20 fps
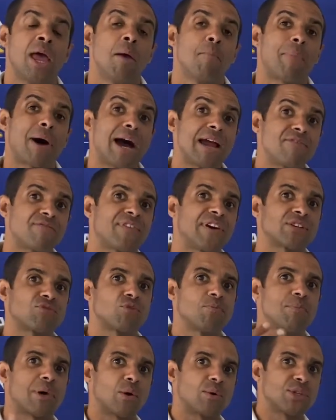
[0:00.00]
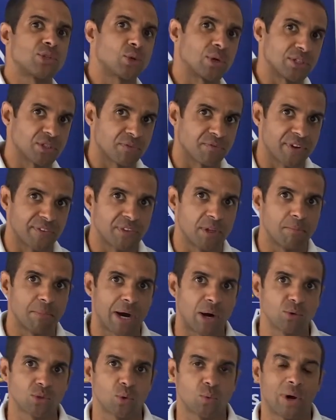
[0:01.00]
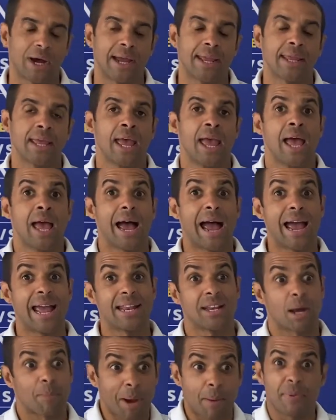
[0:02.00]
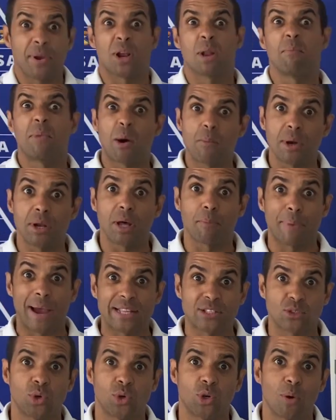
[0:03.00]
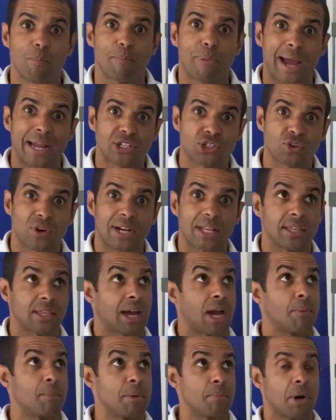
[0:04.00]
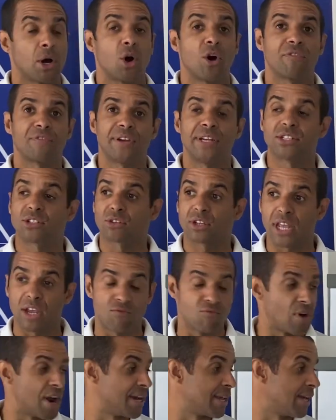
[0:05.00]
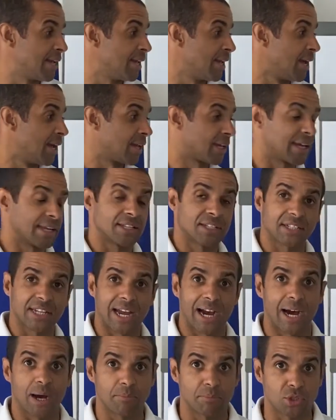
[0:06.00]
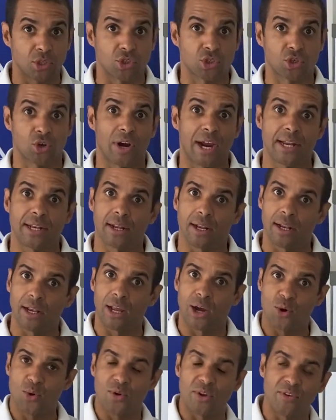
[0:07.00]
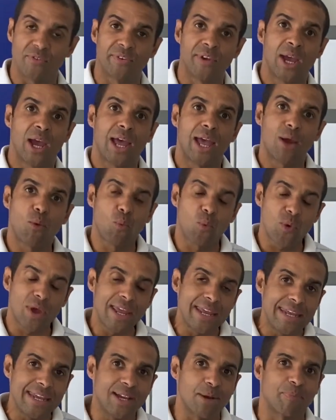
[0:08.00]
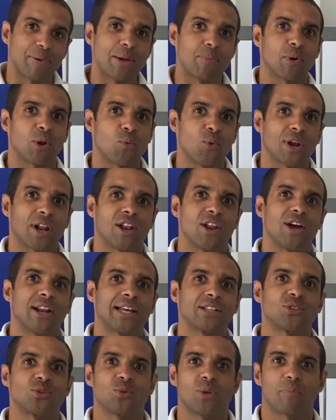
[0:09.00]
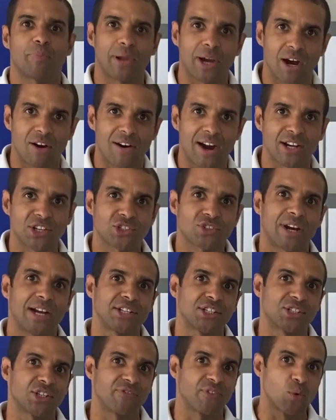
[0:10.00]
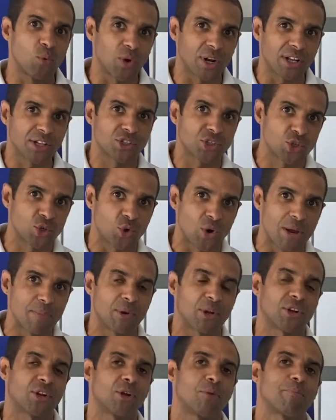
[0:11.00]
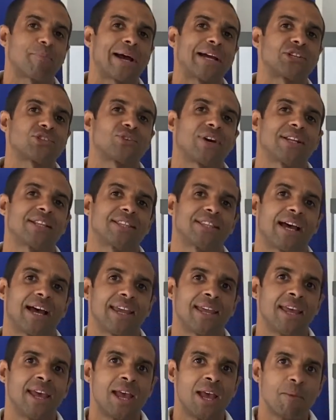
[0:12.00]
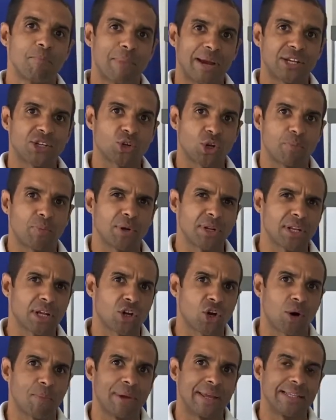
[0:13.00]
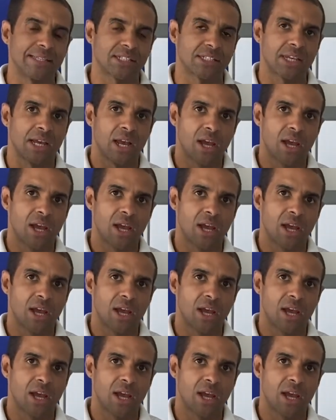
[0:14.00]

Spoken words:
But I invest remotely 250 miles away, and I'm up here at the moment. I'm about on-patch training day. I'm in my office, getting ready, getting set up to train a load of eager people that want to learn how to do the BRR strategy. So if you want to join me on an on-patch training day, make sure you put in the comments